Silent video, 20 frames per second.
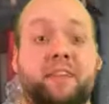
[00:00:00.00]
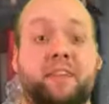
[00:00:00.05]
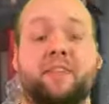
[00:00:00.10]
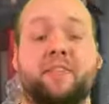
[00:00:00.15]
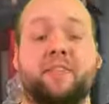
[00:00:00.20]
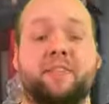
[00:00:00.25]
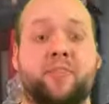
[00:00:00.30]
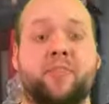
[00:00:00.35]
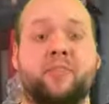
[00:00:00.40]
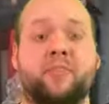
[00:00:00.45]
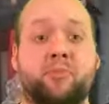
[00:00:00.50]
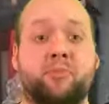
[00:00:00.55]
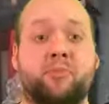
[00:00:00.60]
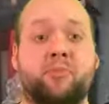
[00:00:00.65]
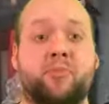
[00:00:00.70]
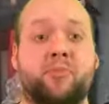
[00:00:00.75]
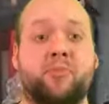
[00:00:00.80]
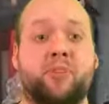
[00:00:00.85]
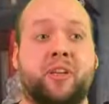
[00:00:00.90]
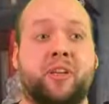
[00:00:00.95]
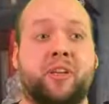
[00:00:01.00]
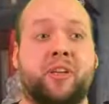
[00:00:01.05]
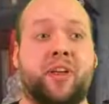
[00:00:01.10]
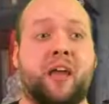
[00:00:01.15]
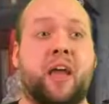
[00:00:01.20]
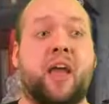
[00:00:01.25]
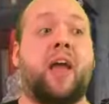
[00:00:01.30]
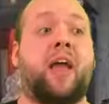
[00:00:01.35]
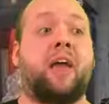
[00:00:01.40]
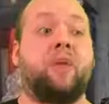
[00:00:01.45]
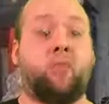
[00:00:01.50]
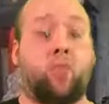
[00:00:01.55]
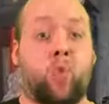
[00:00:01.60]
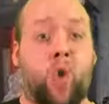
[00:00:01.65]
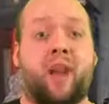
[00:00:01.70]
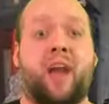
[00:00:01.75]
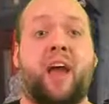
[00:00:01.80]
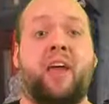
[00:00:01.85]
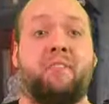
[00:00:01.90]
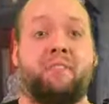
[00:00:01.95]
to give this movie a
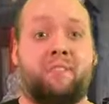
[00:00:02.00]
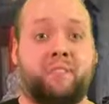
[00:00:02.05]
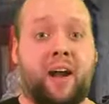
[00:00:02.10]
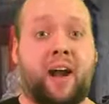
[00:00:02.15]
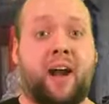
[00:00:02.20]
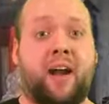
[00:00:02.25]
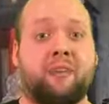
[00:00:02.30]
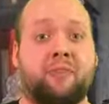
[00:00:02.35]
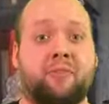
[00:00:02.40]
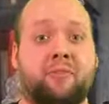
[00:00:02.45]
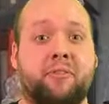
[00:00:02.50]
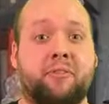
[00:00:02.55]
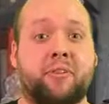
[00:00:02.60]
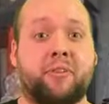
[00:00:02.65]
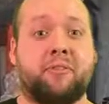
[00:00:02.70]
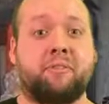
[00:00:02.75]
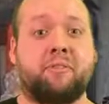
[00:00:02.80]
1 out of 5,